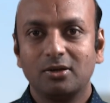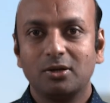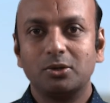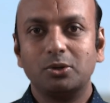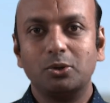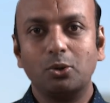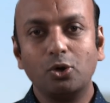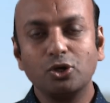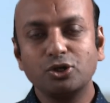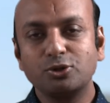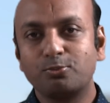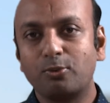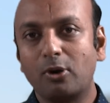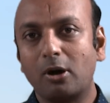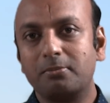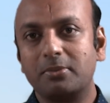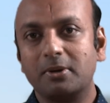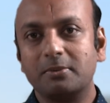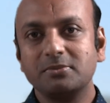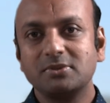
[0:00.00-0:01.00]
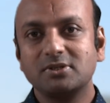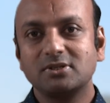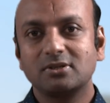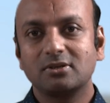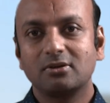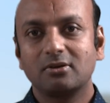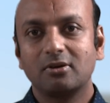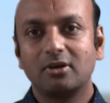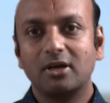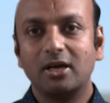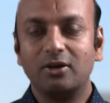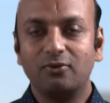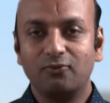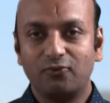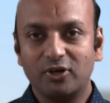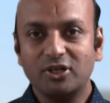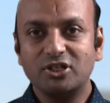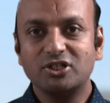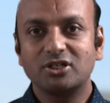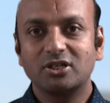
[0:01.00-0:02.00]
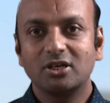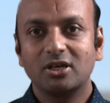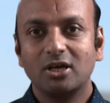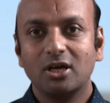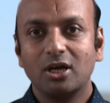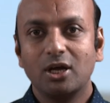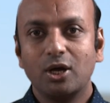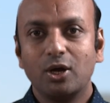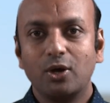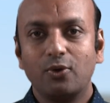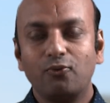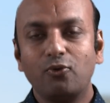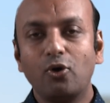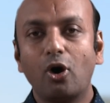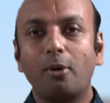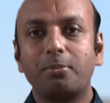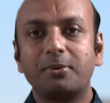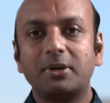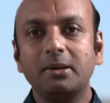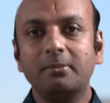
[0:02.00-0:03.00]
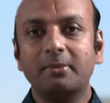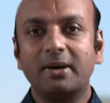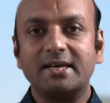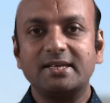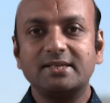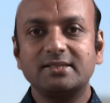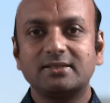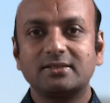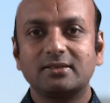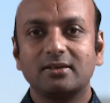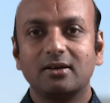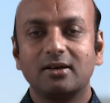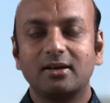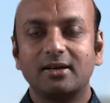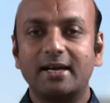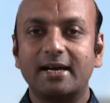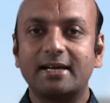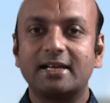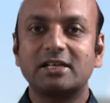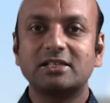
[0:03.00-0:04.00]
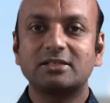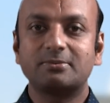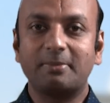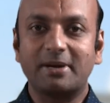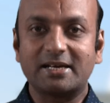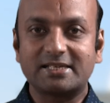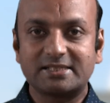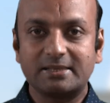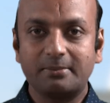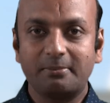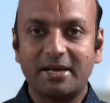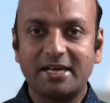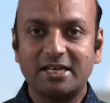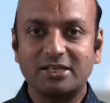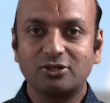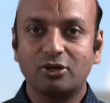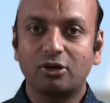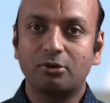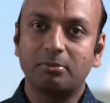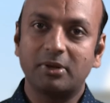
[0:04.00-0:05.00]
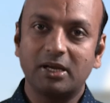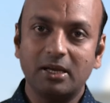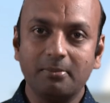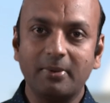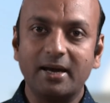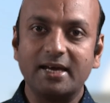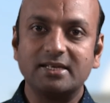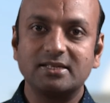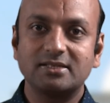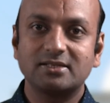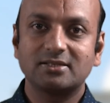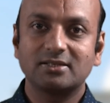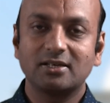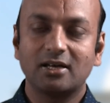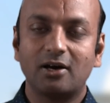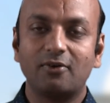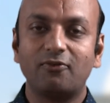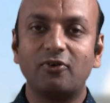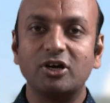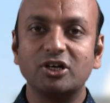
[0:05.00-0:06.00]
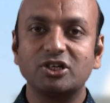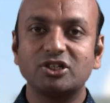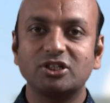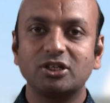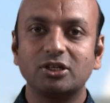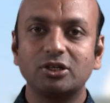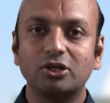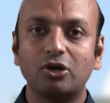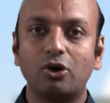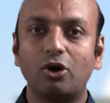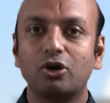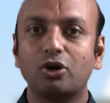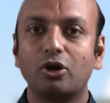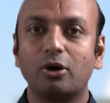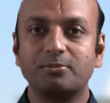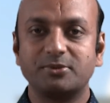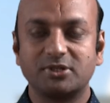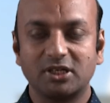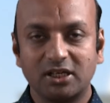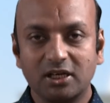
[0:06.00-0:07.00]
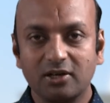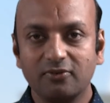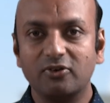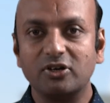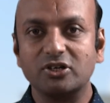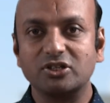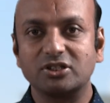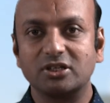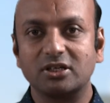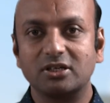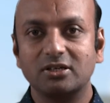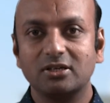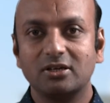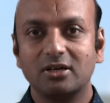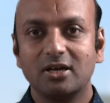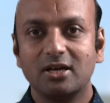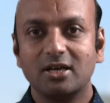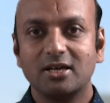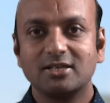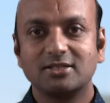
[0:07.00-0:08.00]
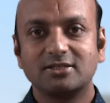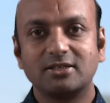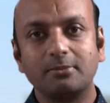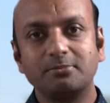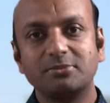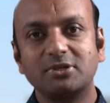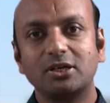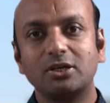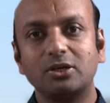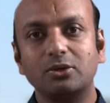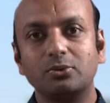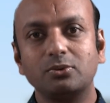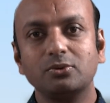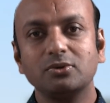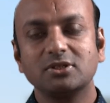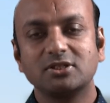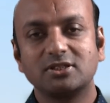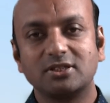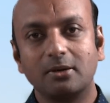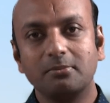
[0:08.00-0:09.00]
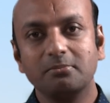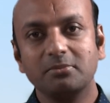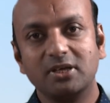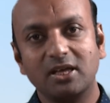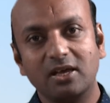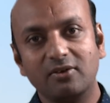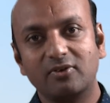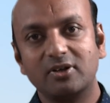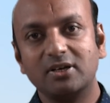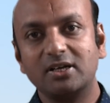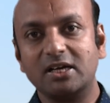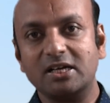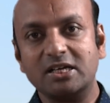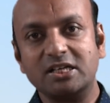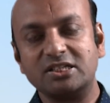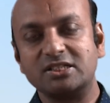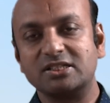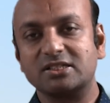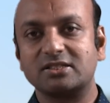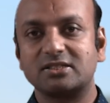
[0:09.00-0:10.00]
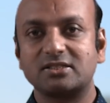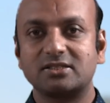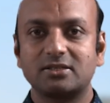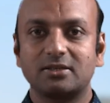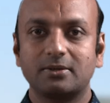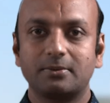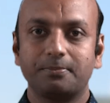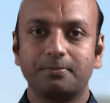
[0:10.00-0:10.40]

those problems in which we optimize that is maximize or minimize a function called objective function subject to some given conditions.